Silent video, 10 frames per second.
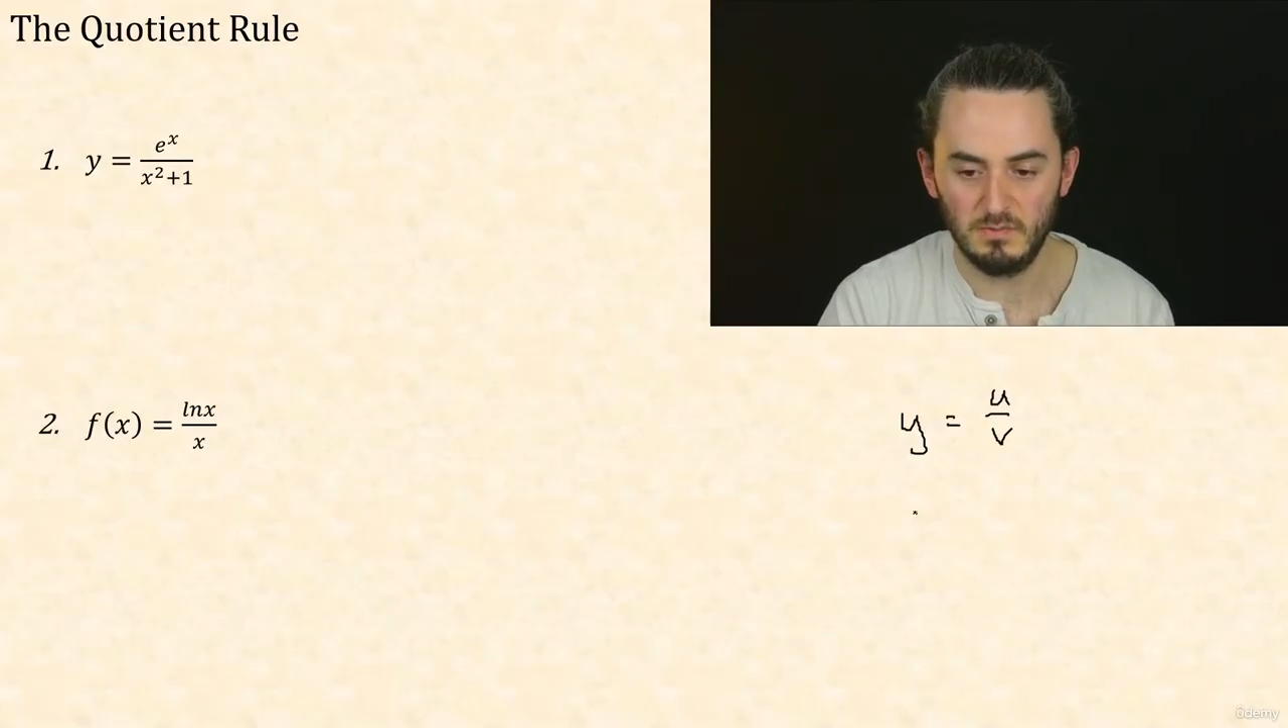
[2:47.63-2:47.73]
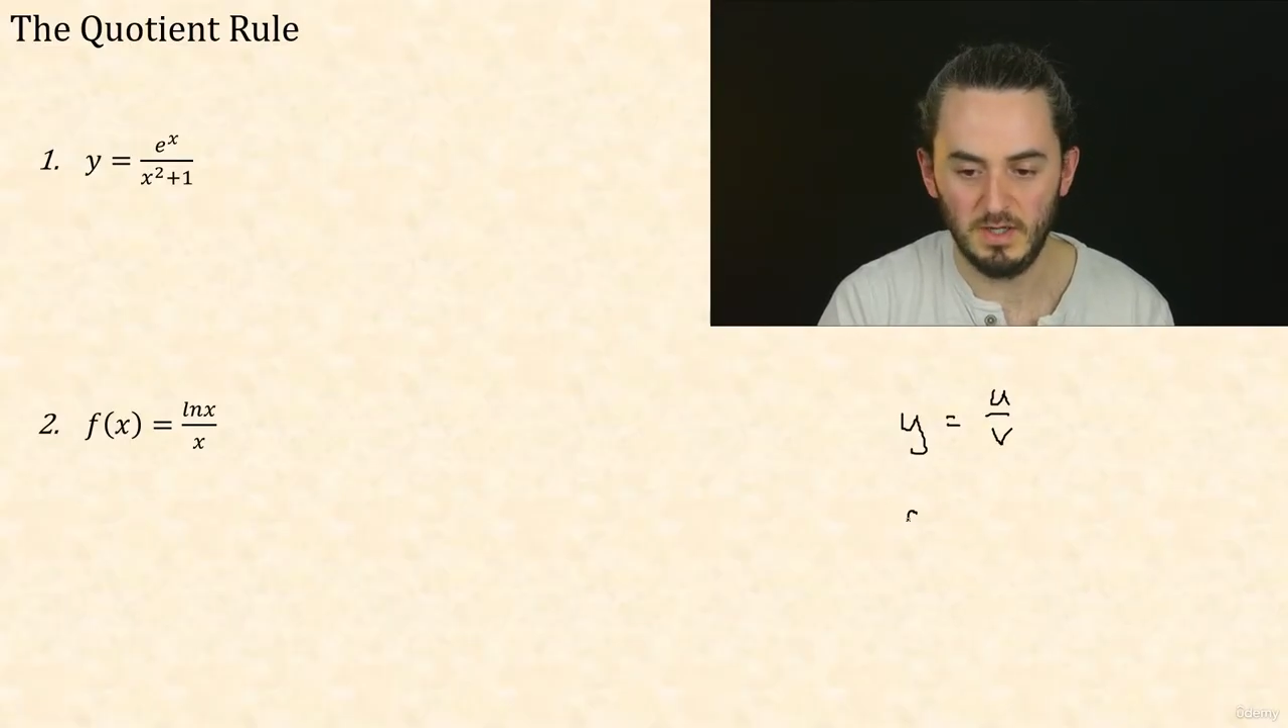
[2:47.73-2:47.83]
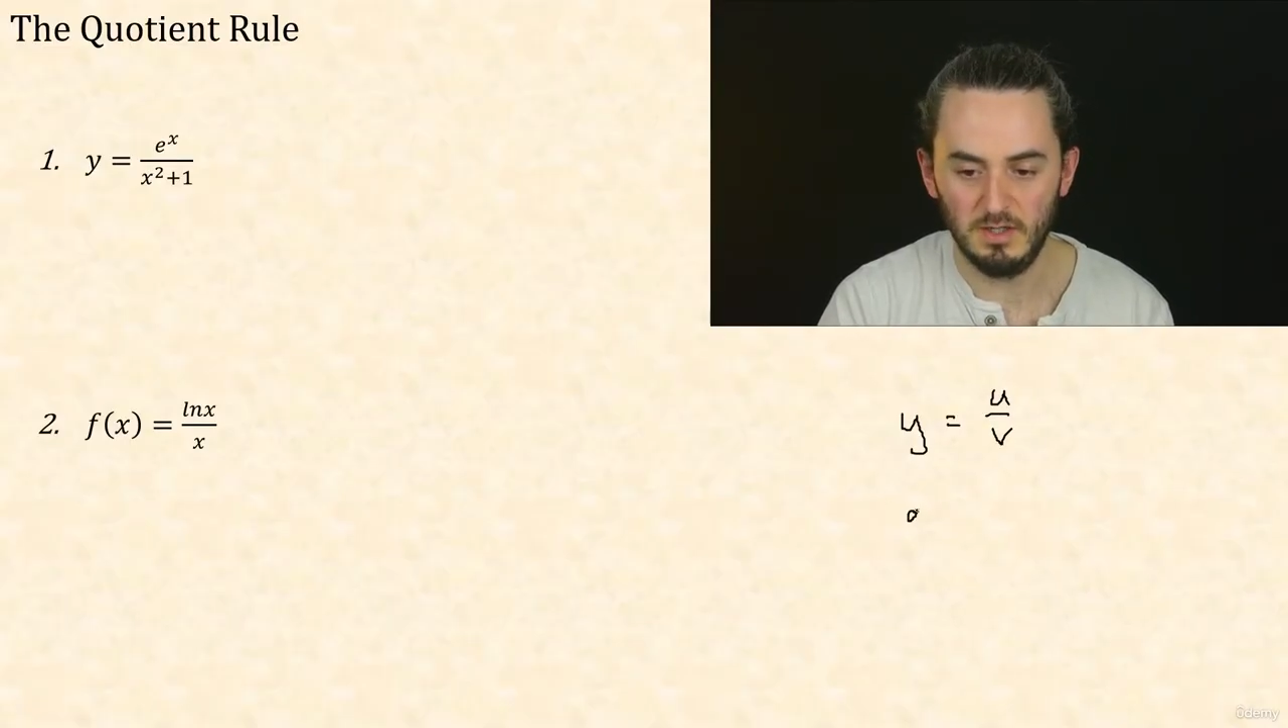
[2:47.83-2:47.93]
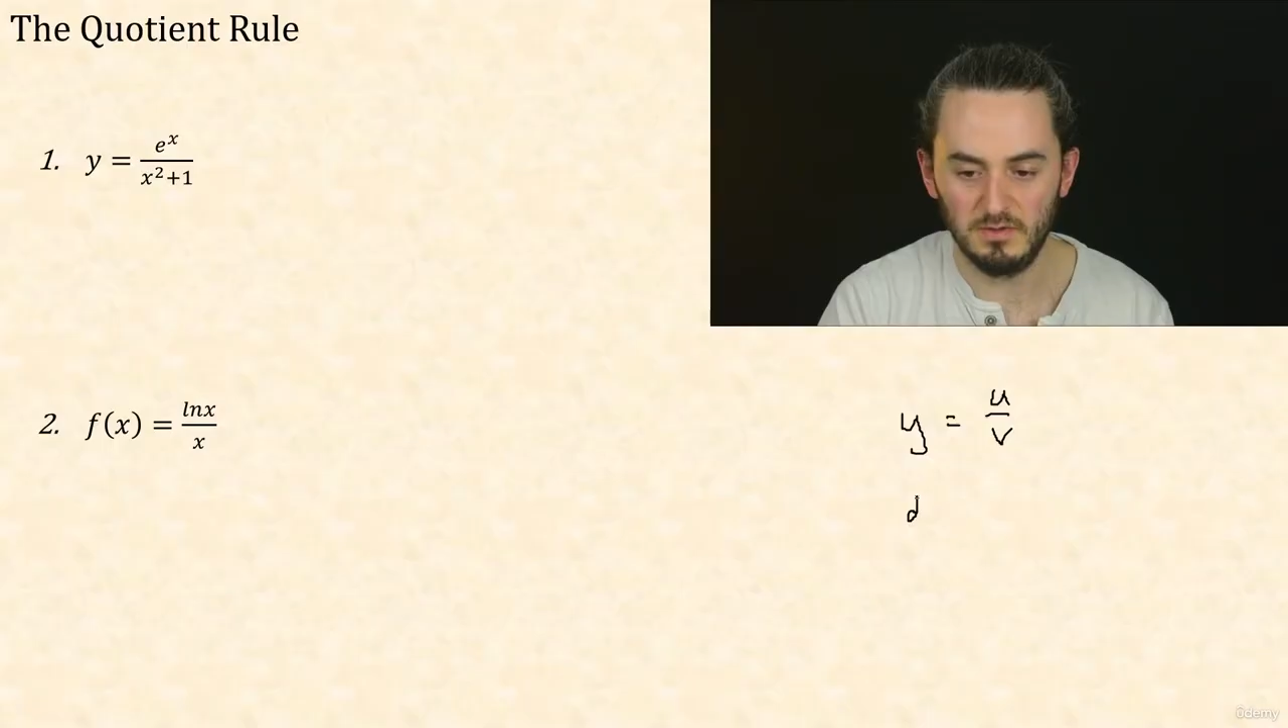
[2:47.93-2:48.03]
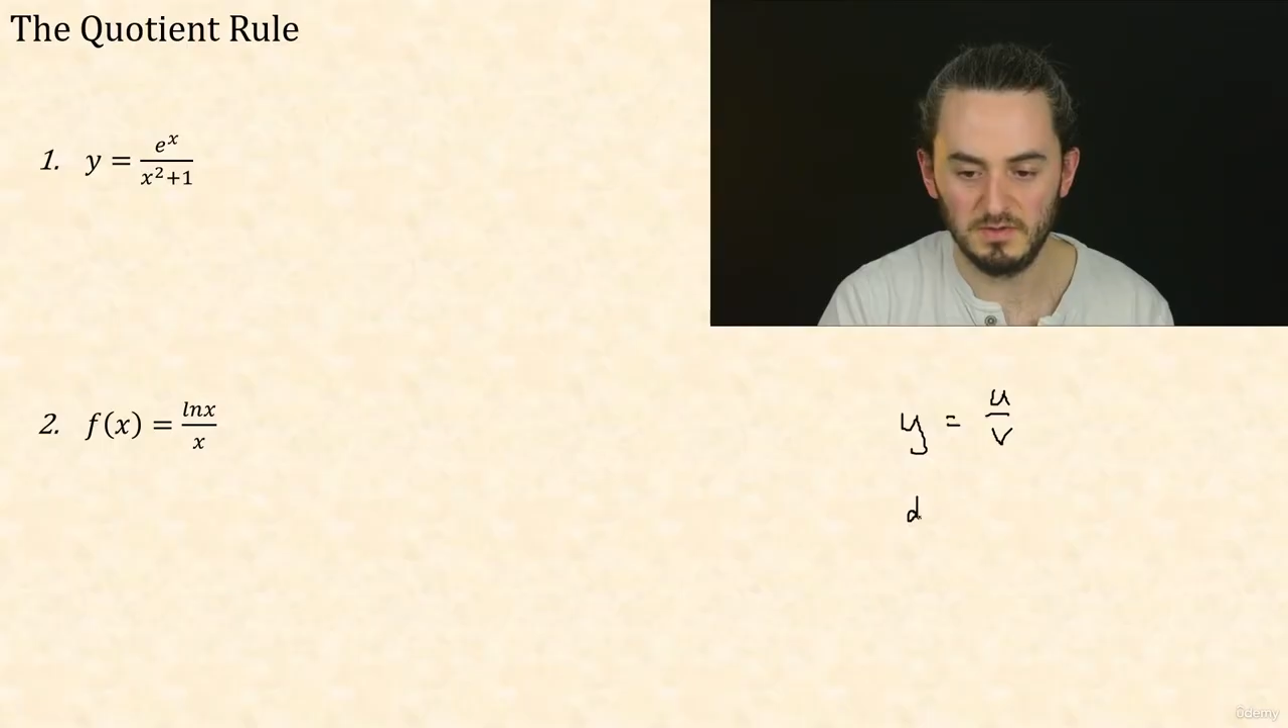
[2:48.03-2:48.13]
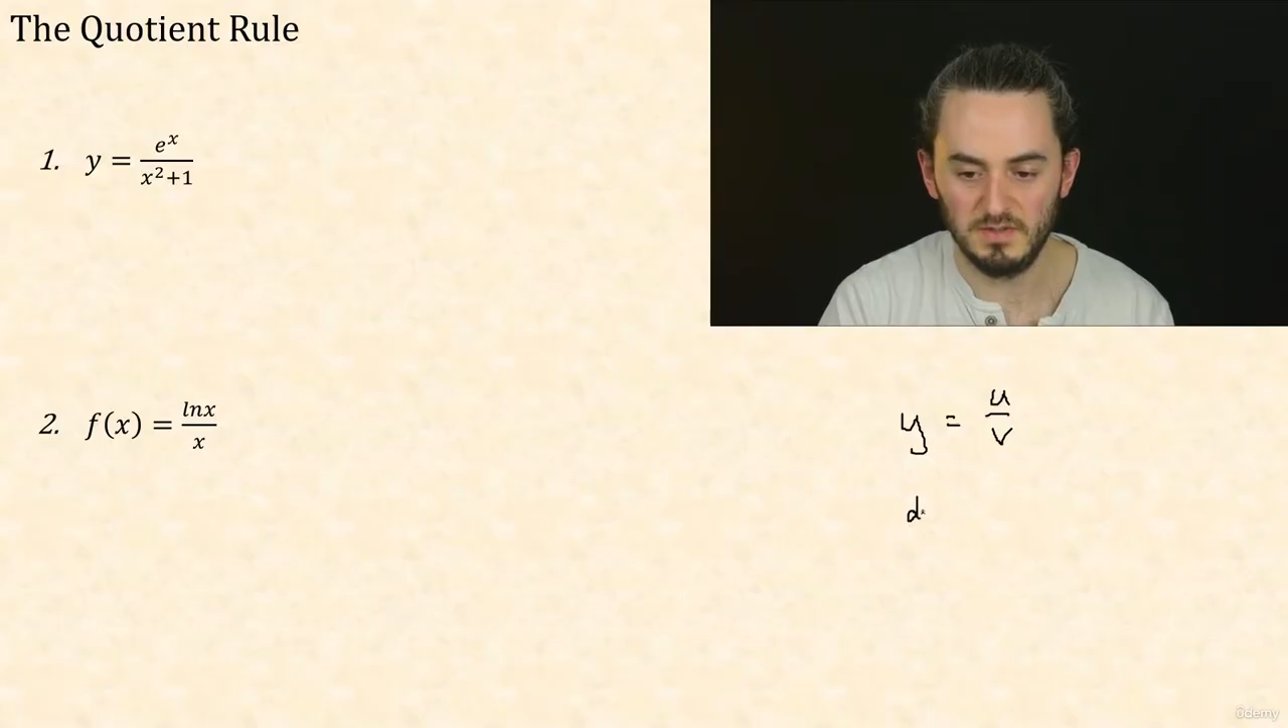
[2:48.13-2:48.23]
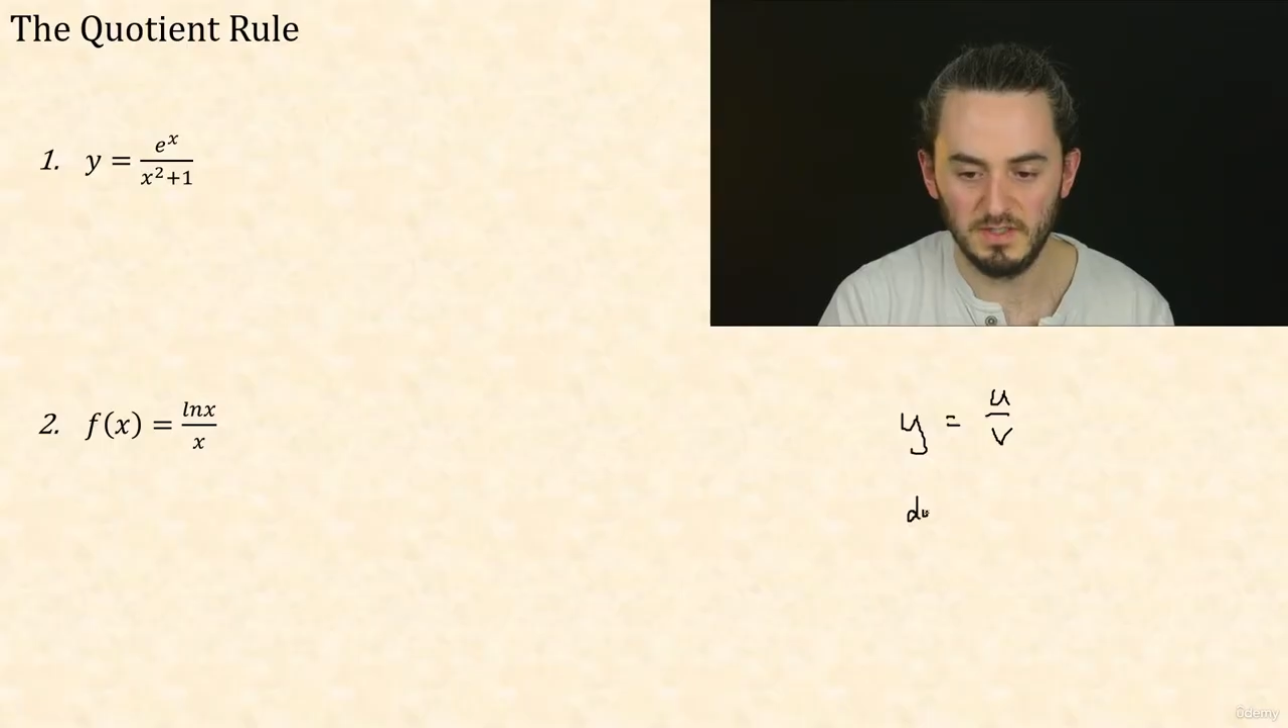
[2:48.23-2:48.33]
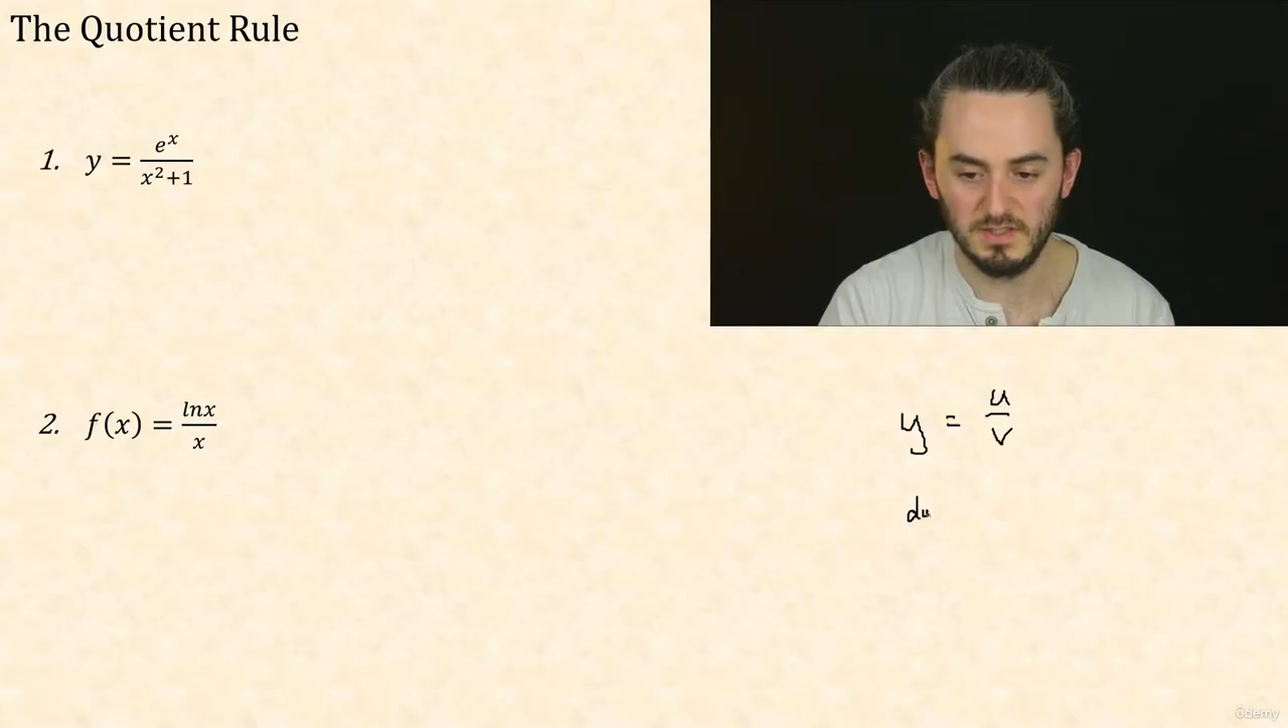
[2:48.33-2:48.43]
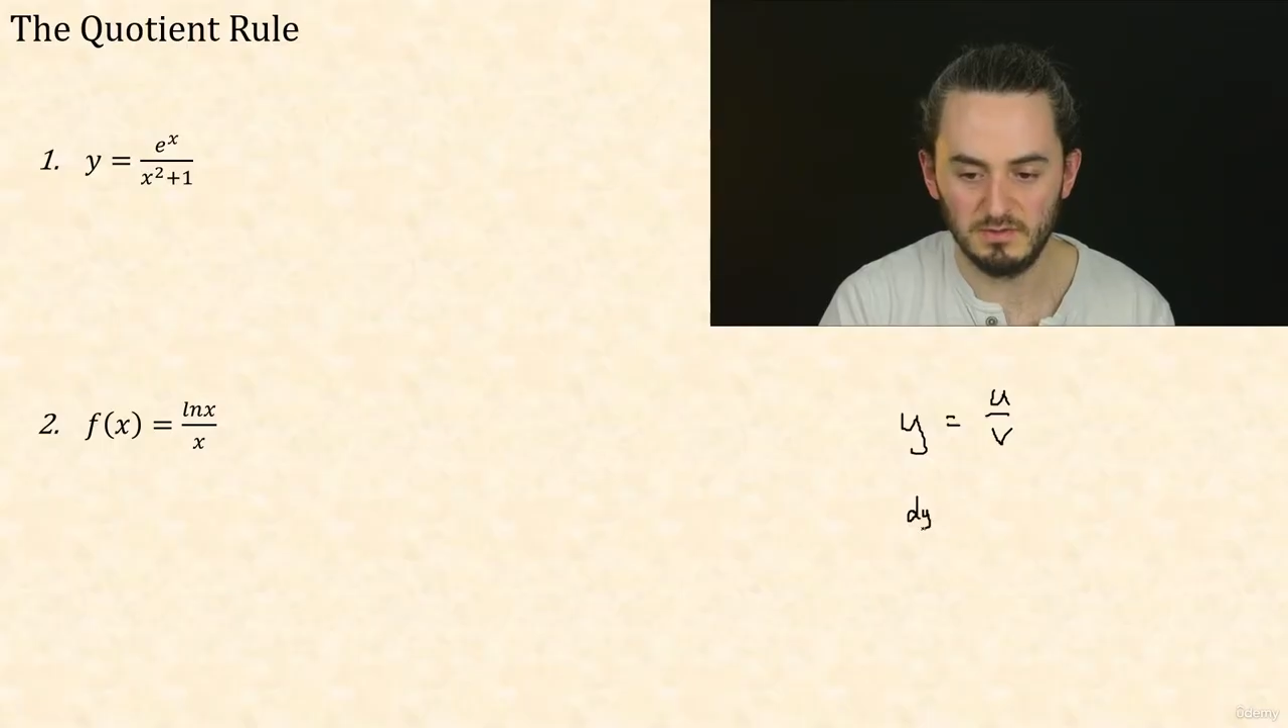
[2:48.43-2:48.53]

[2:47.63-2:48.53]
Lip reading: well, the